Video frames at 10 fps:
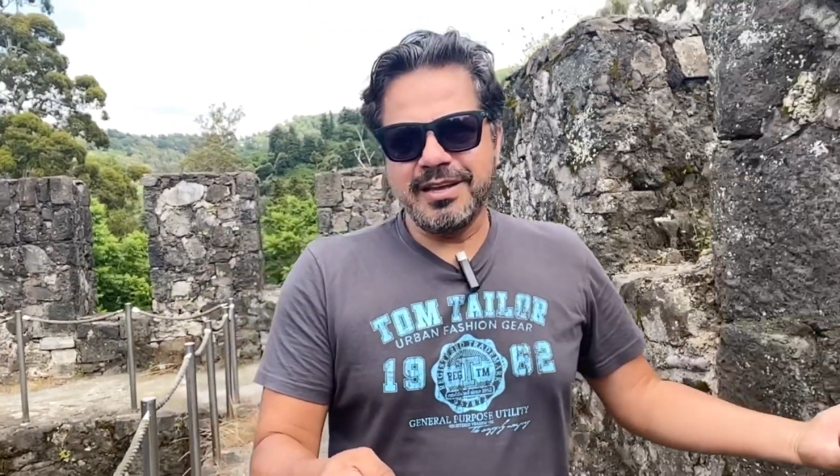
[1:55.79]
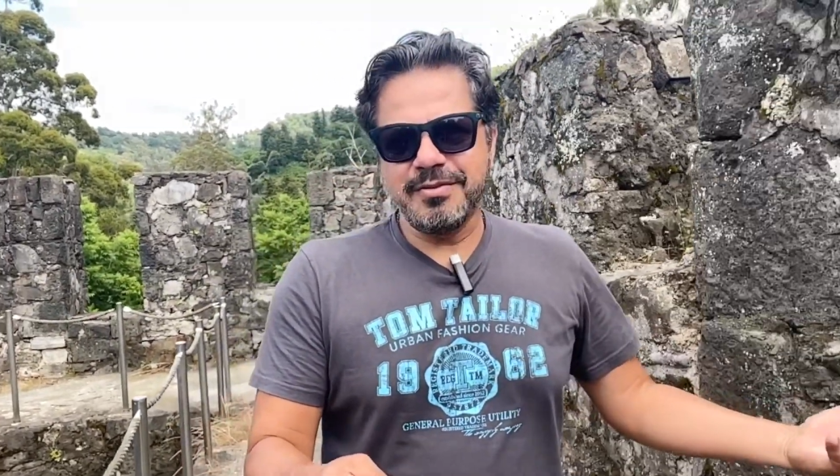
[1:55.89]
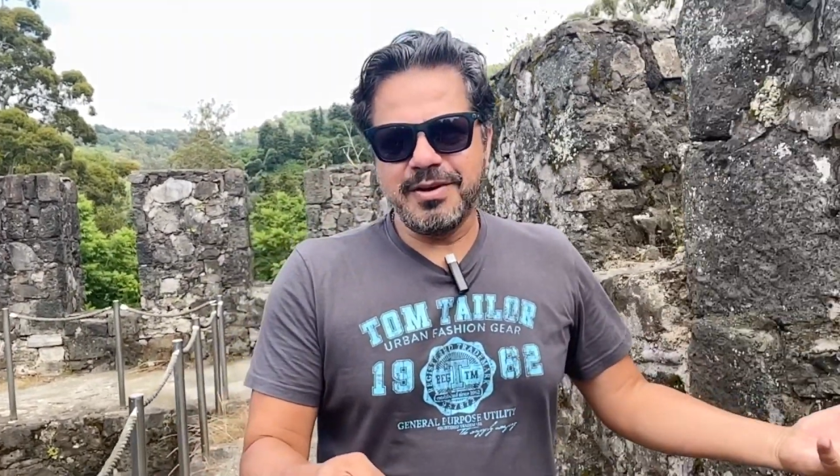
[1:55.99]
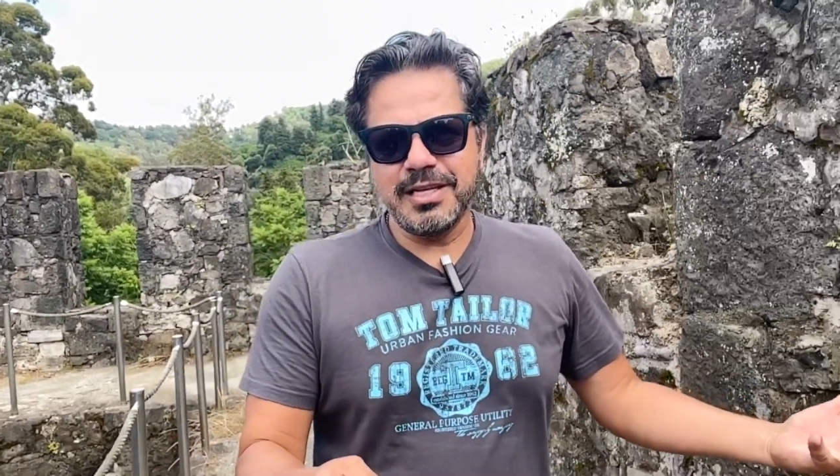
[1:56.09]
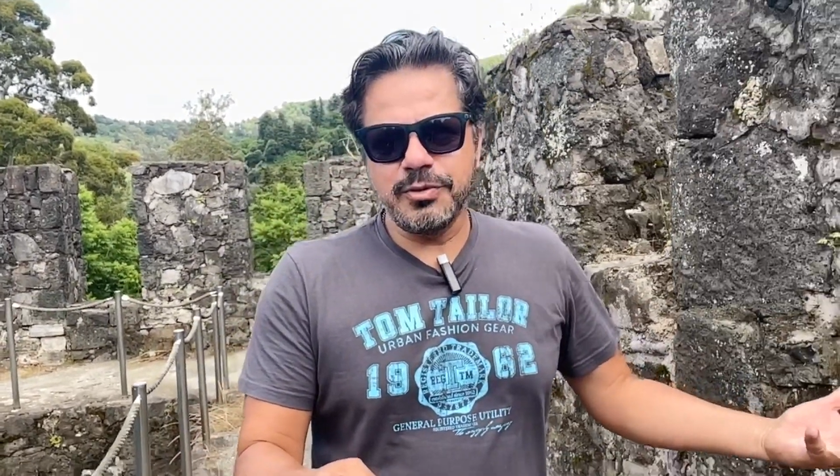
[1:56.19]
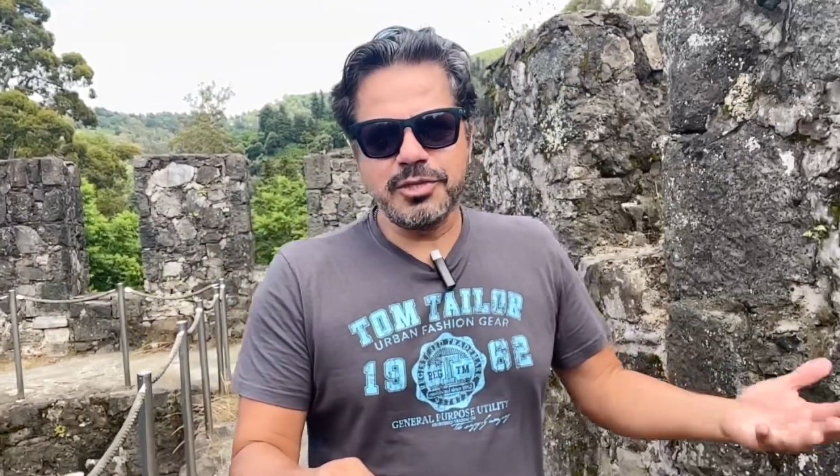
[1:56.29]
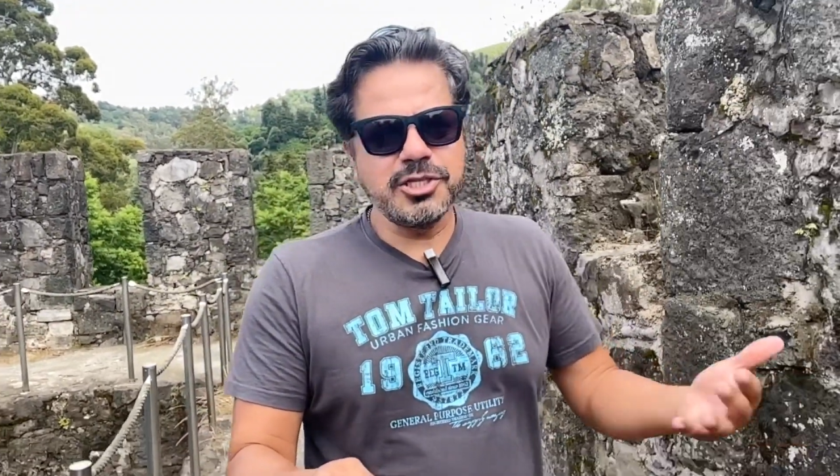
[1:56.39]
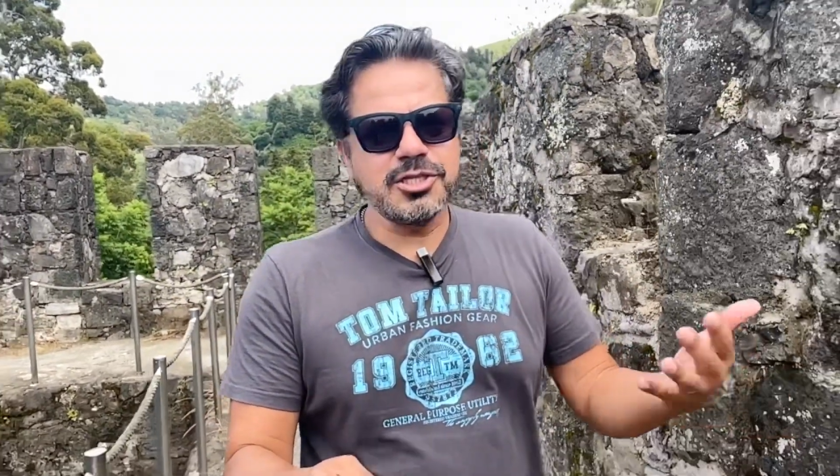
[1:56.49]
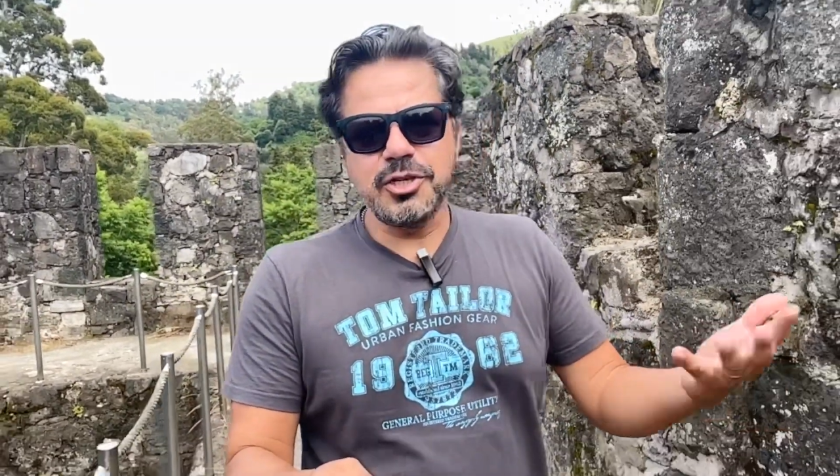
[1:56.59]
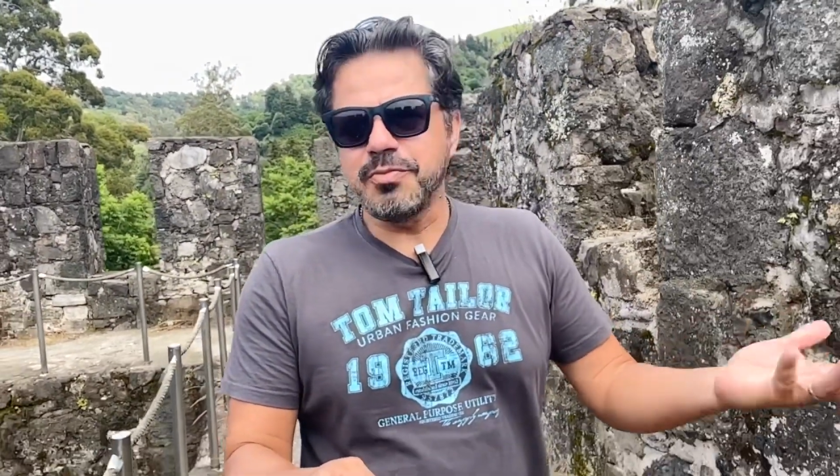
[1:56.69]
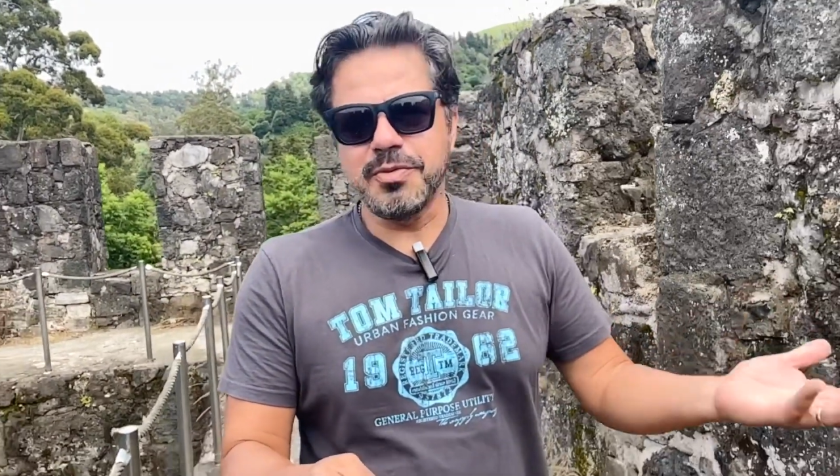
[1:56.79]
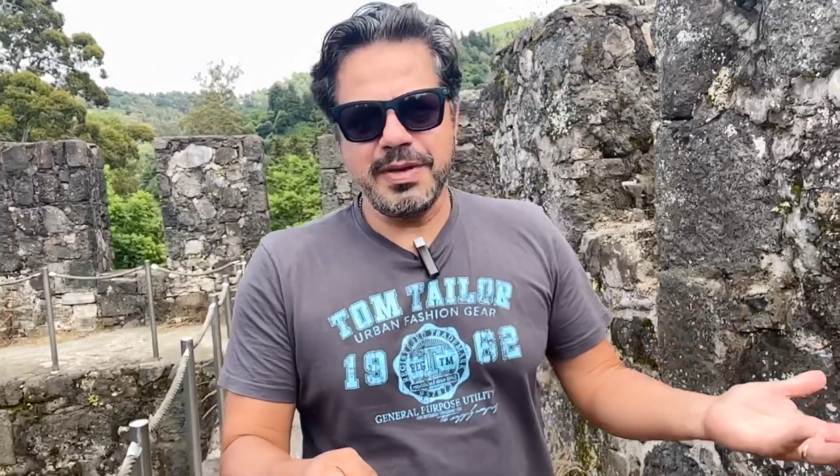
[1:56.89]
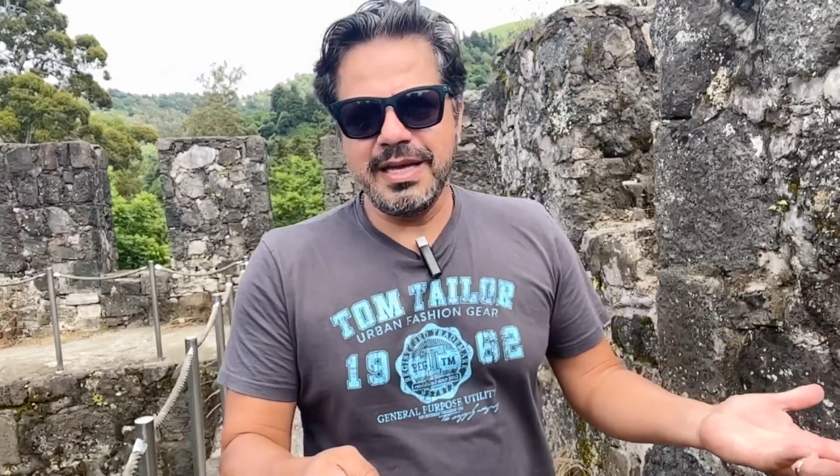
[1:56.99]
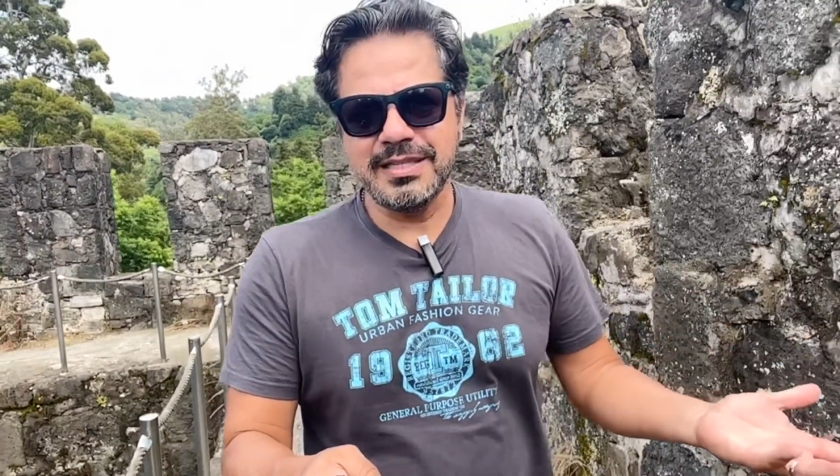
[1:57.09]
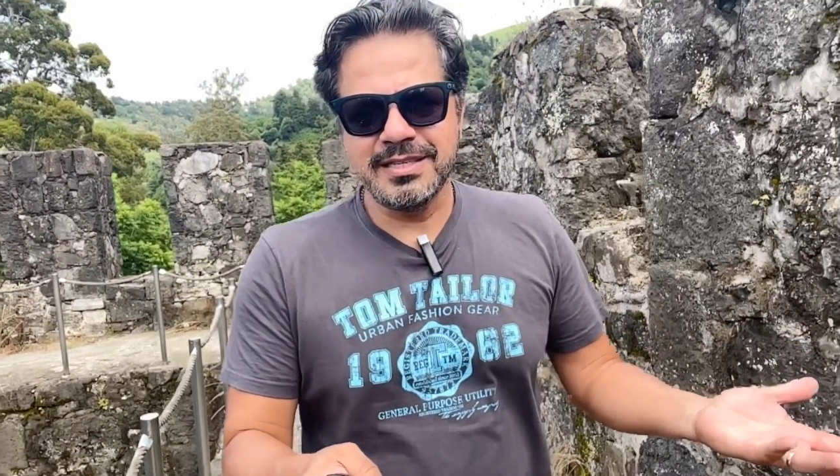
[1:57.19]
right? We're just human
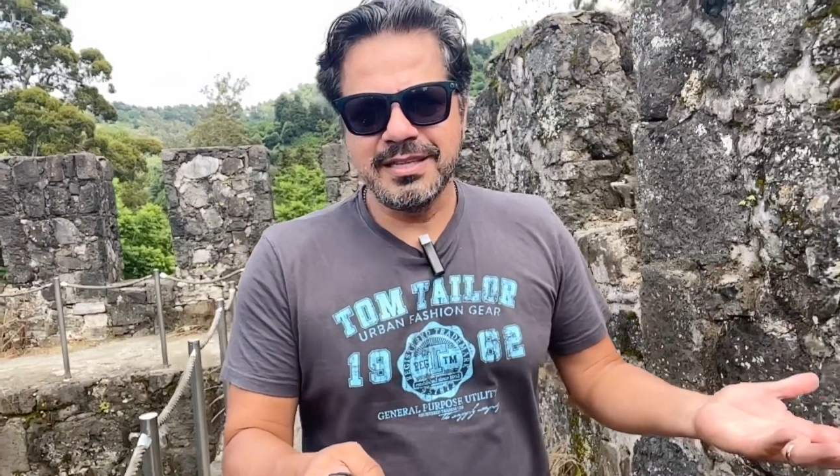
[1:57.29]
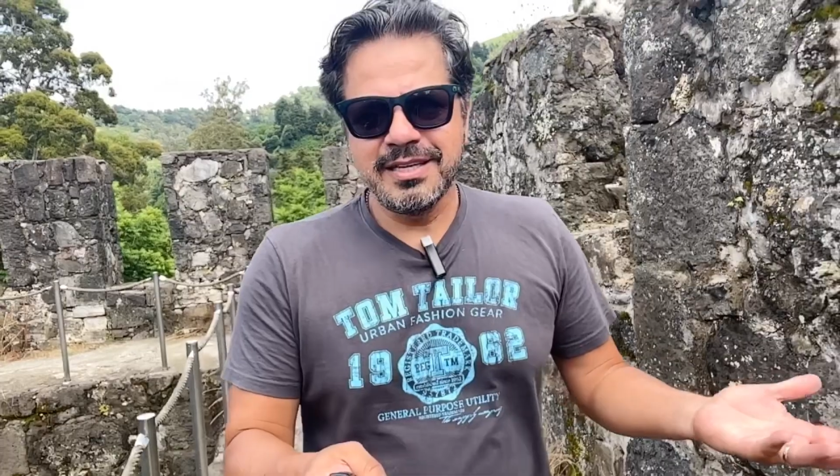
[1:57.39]
beings.